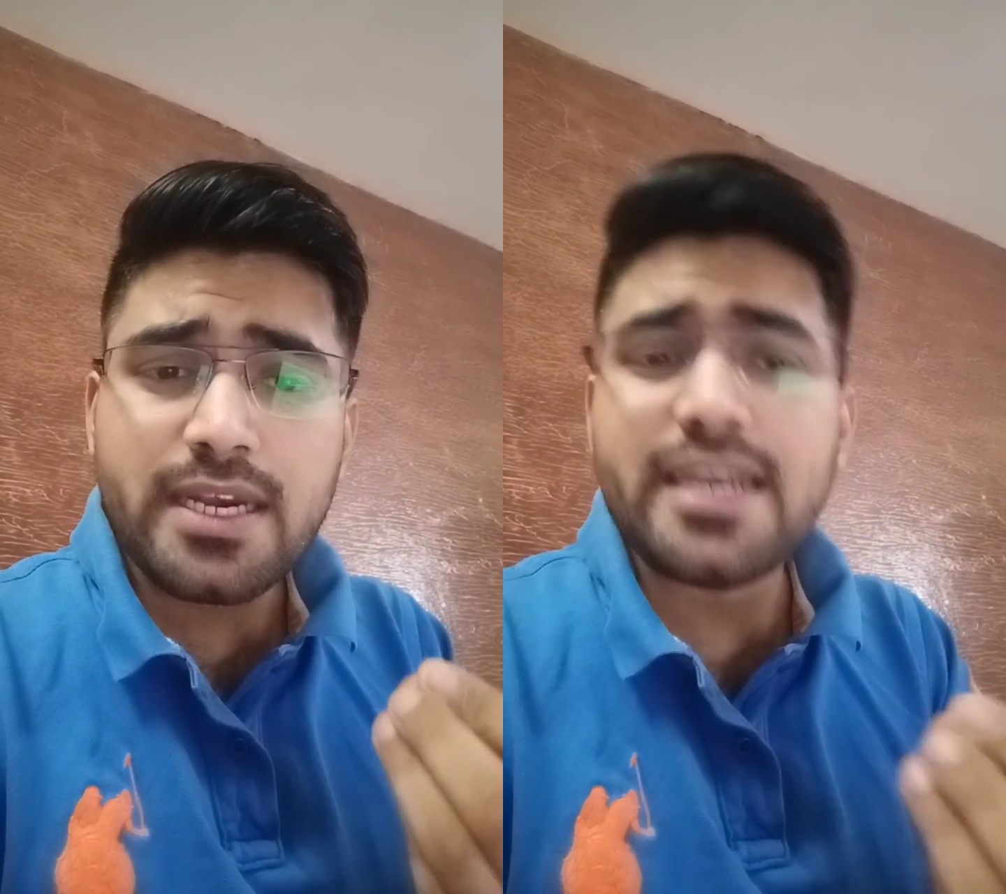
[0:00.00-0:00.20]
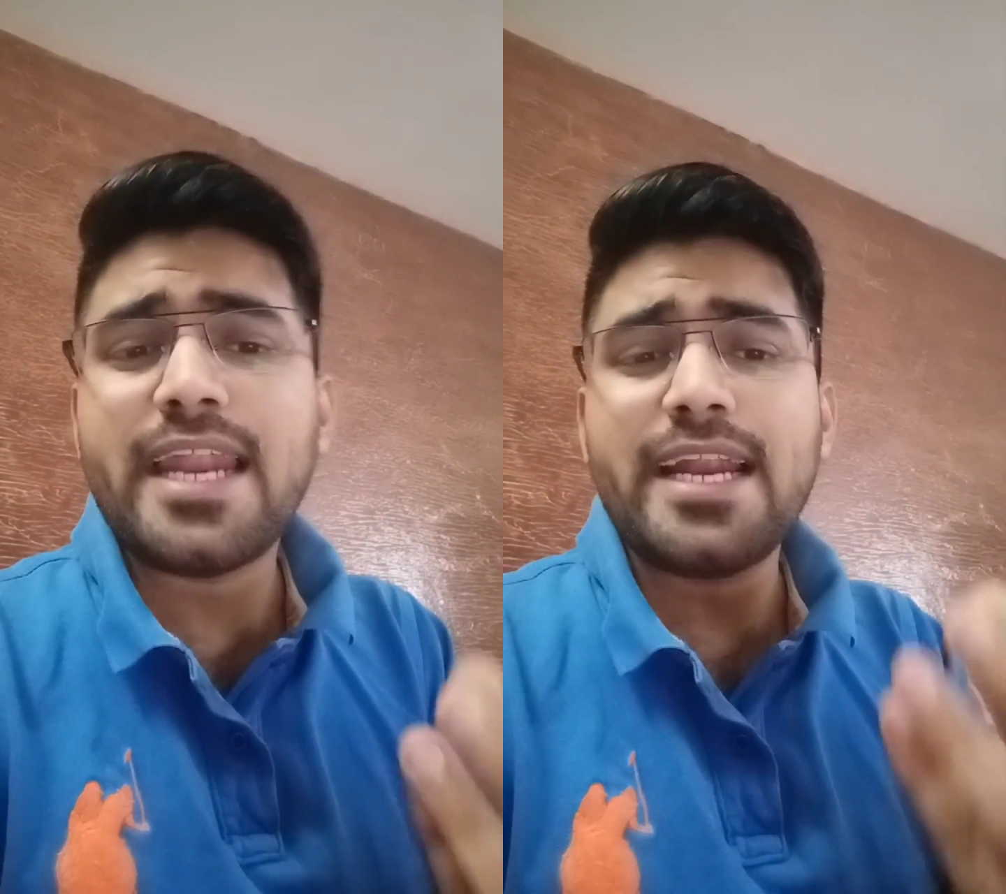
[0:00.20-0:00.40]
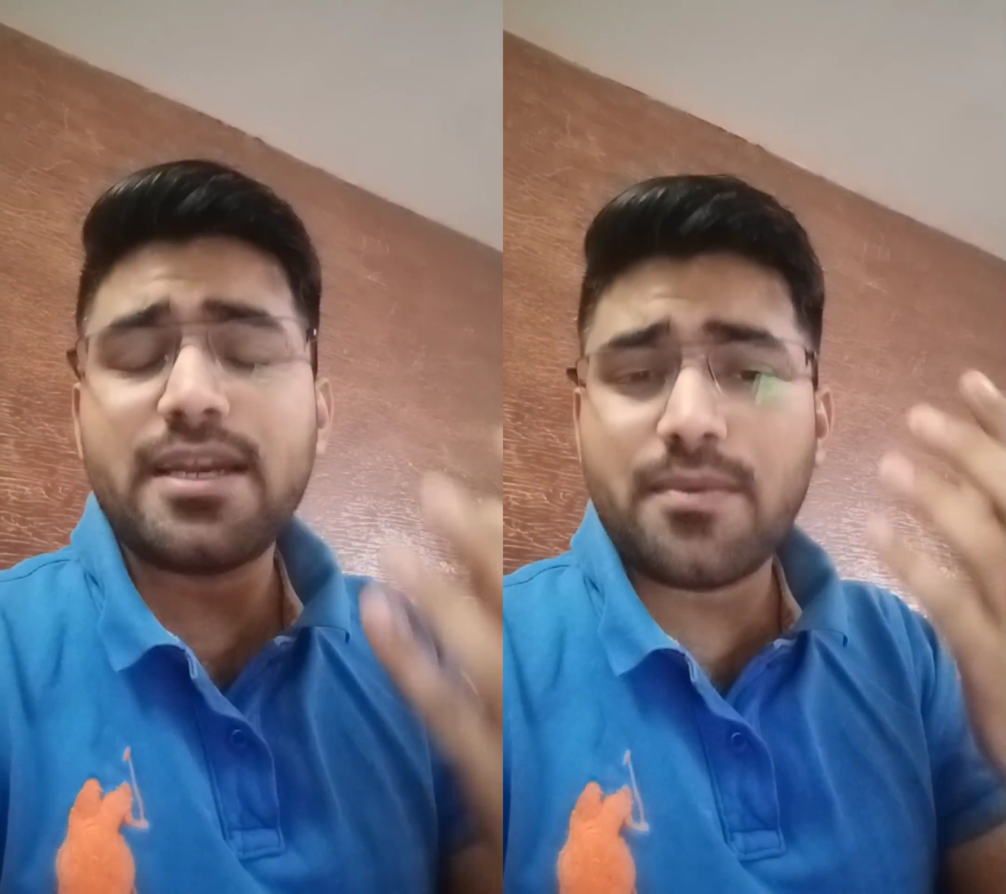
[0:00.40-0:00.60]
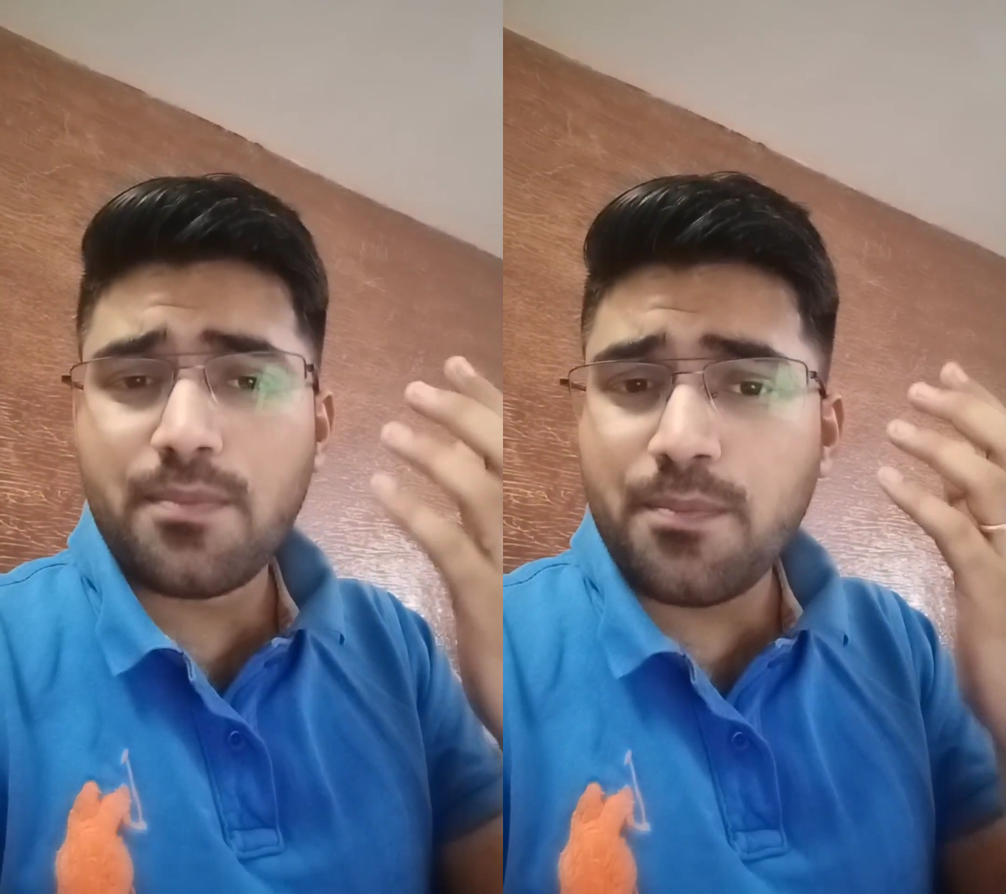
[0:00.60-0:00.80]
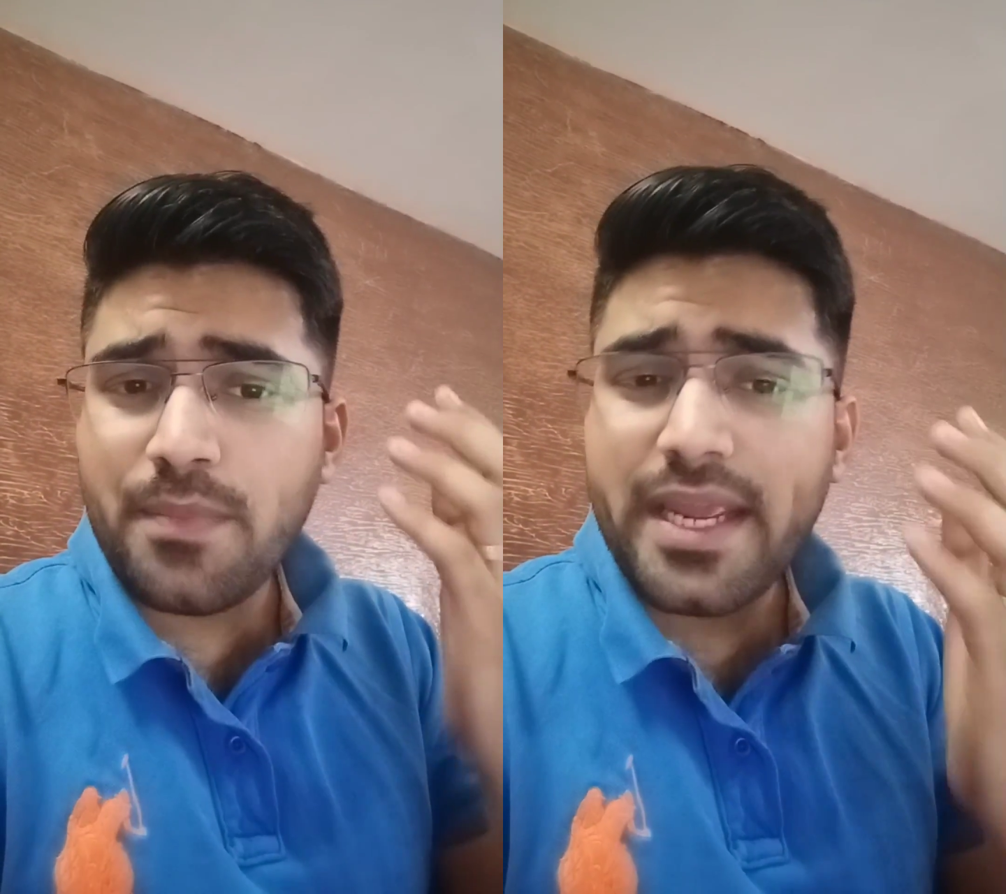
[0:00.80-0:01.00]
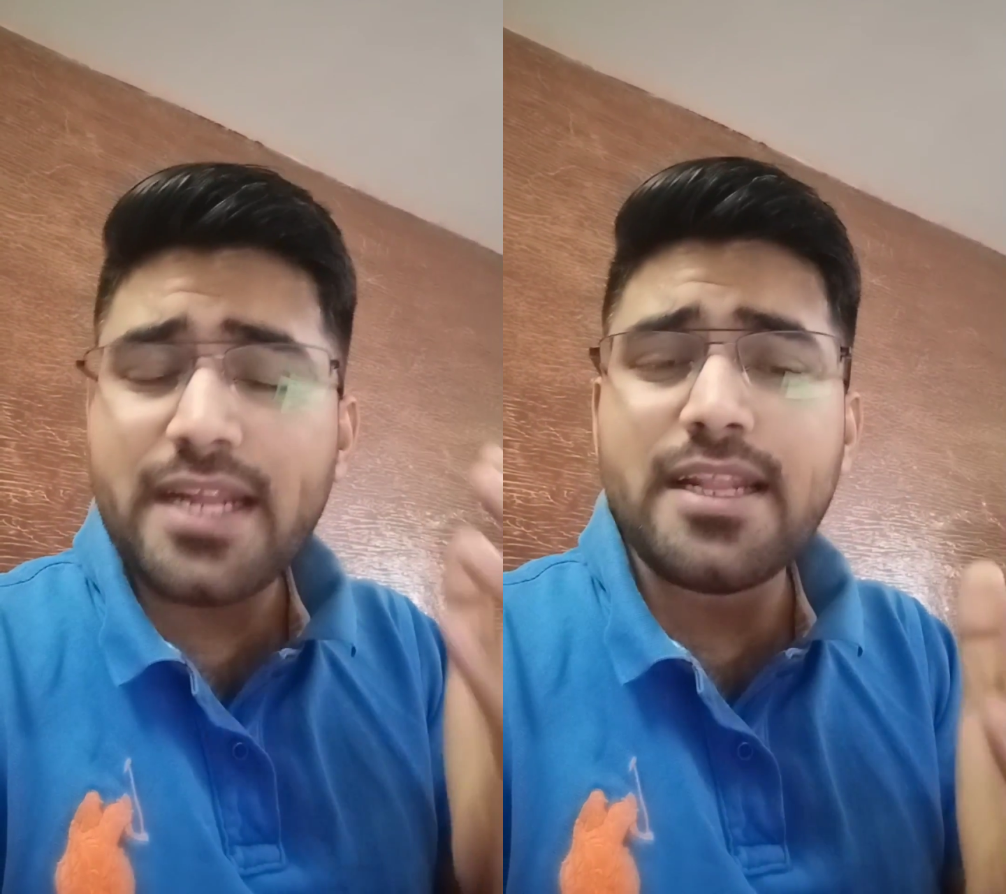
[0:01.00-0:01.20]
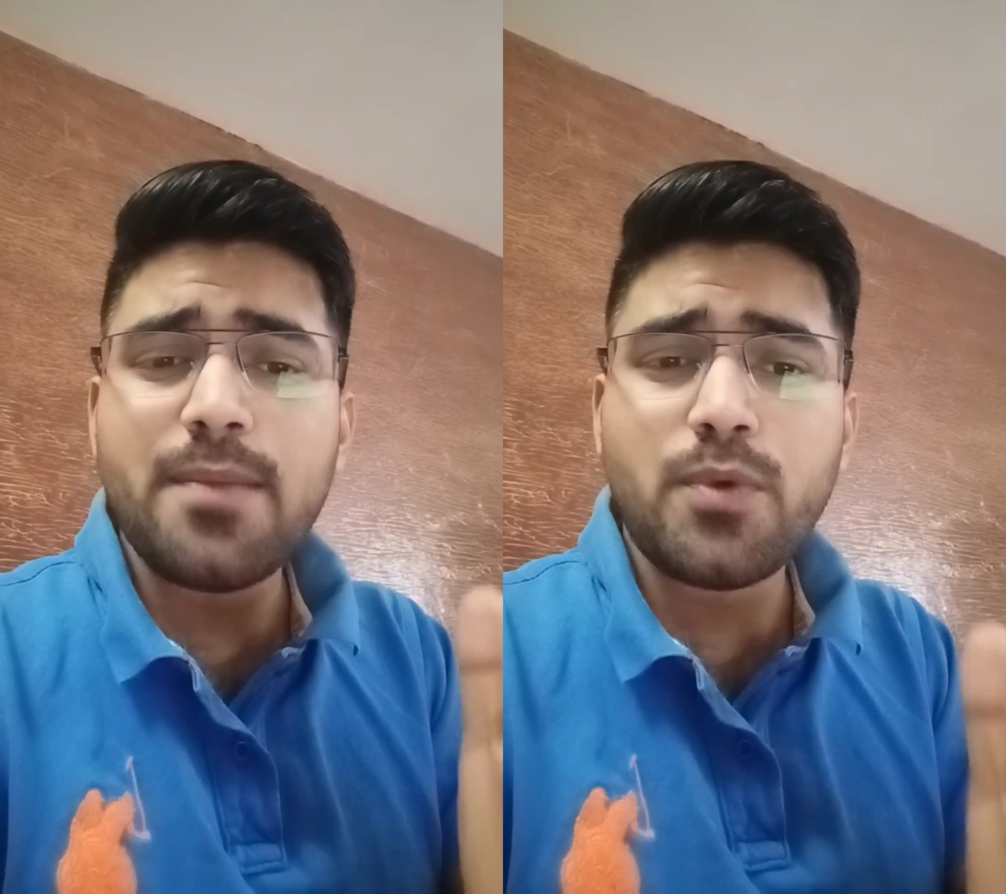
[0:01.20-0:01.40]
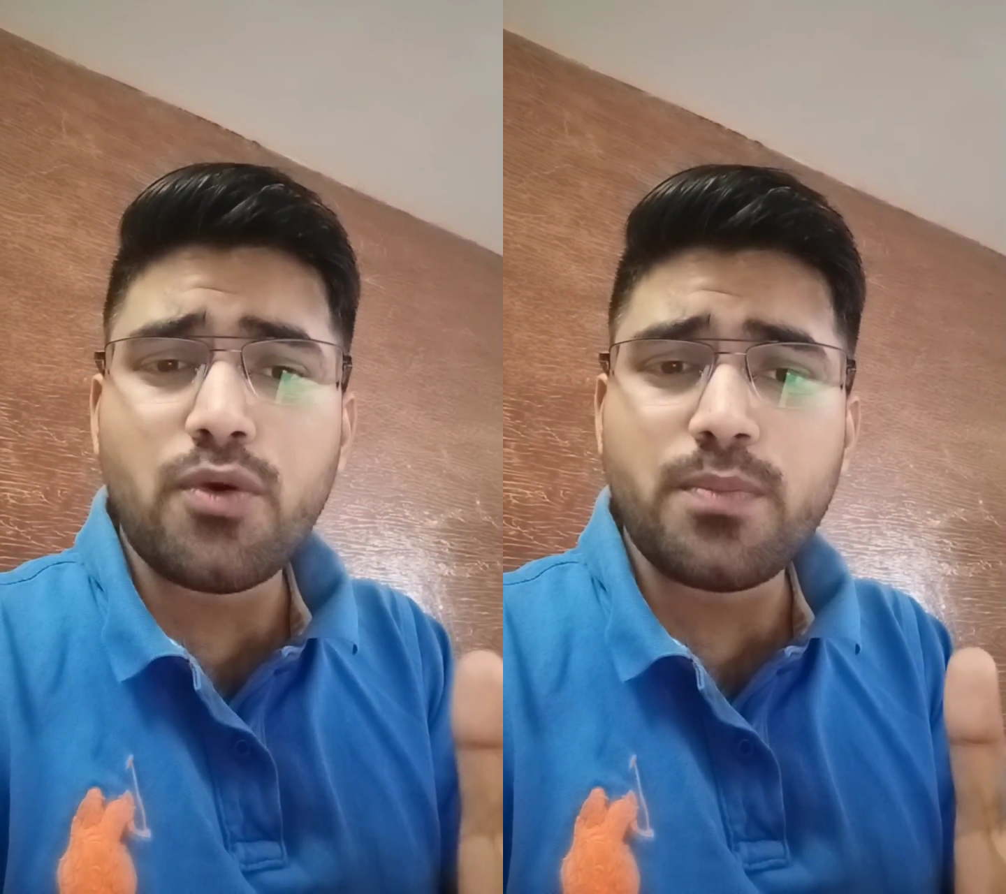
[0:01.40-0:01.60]
that make
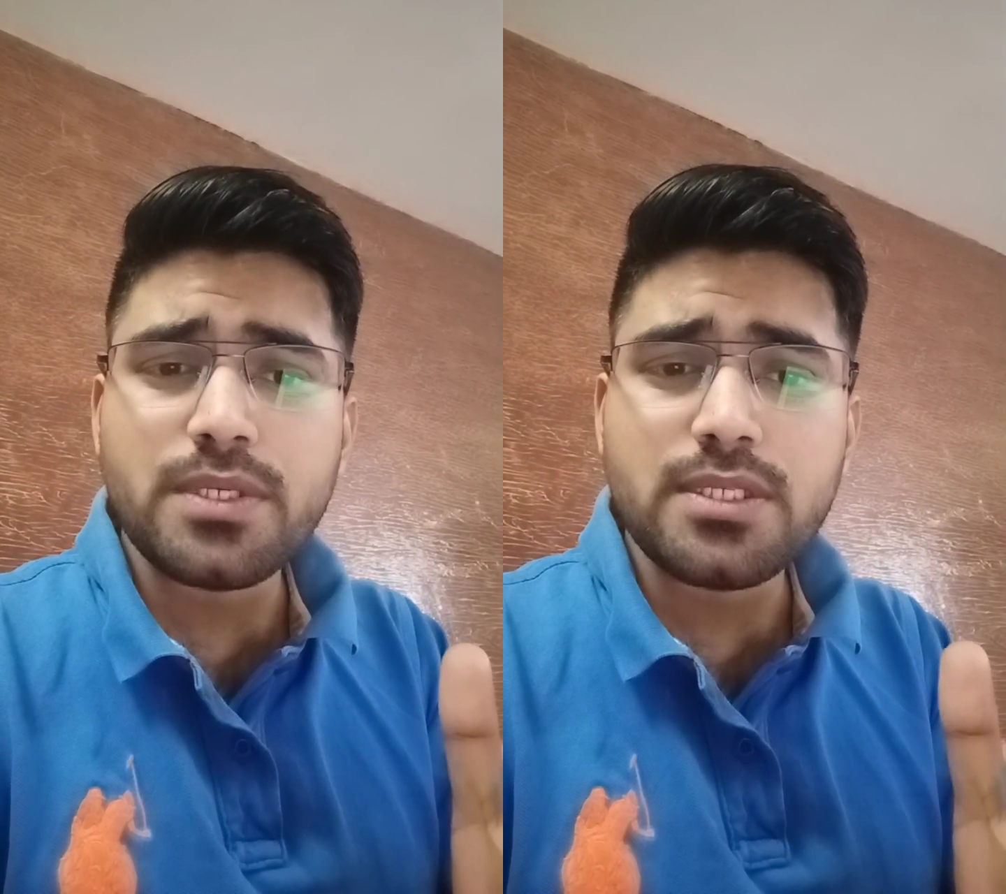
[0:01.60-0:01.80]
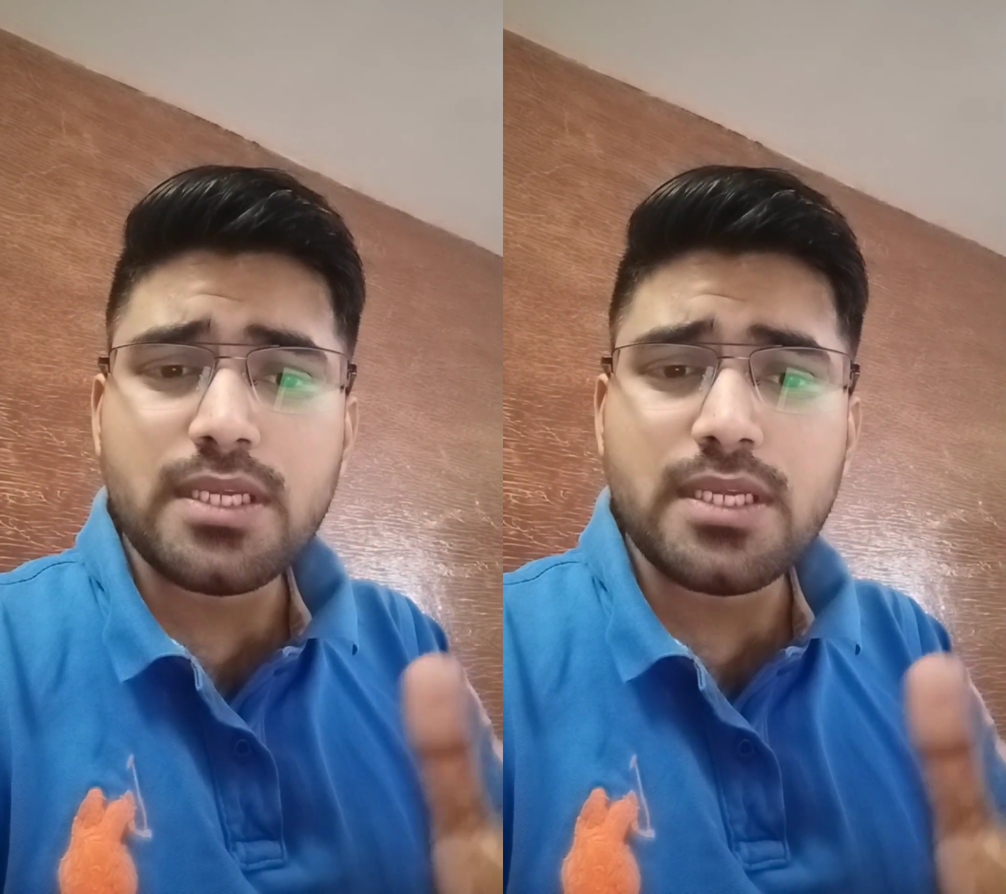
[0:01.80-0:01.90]
them toppers?